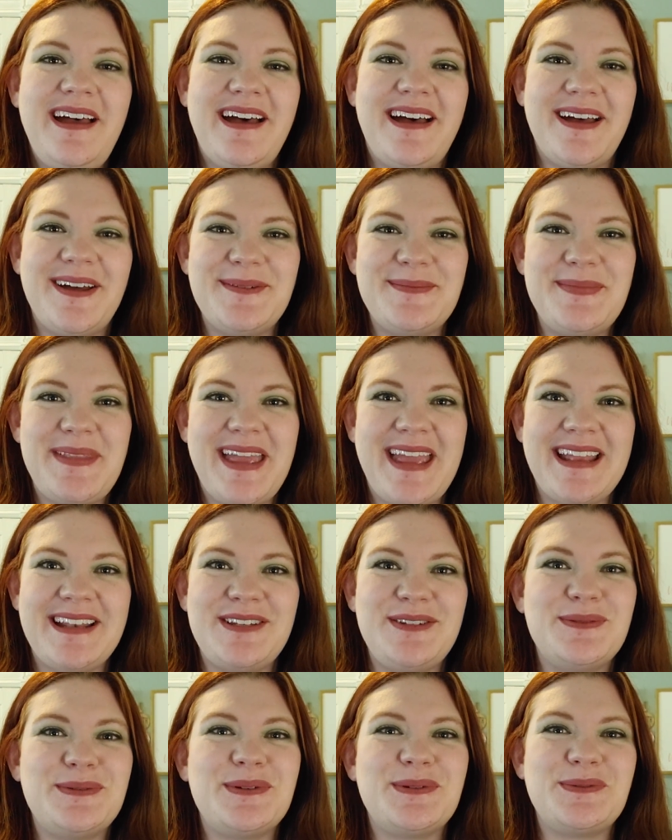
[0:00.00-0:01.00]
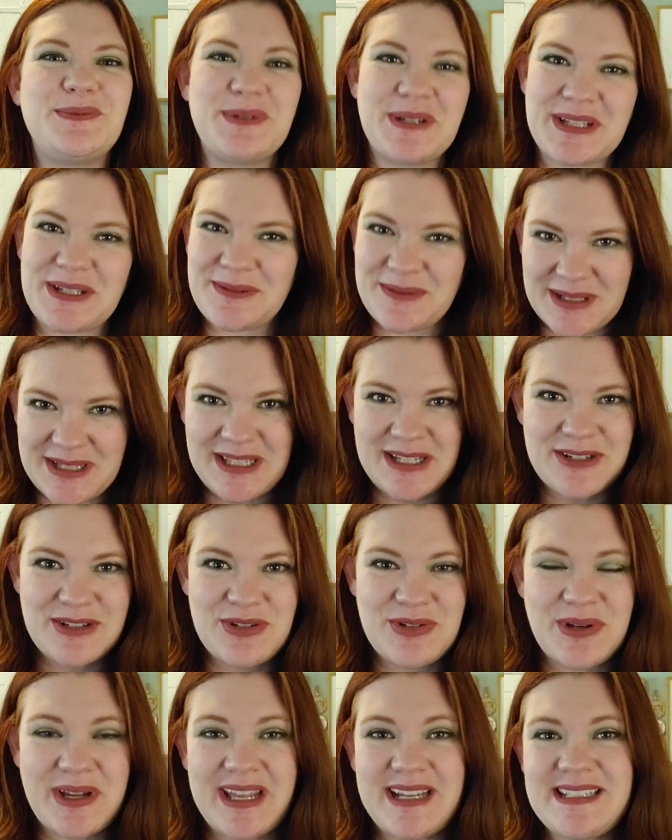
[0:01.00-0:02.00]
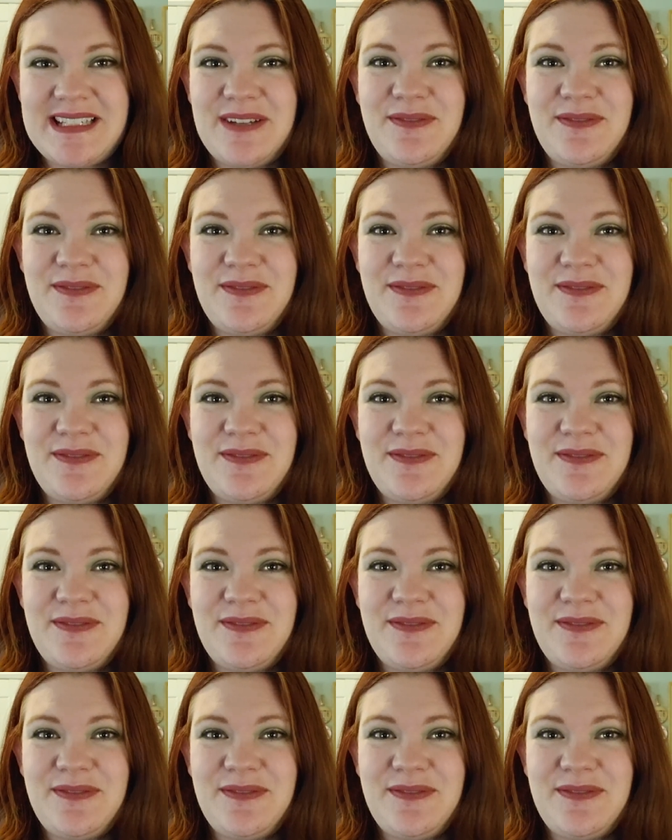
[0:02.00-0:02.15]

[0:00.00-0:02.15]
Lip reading: And you will really, really enjoy it.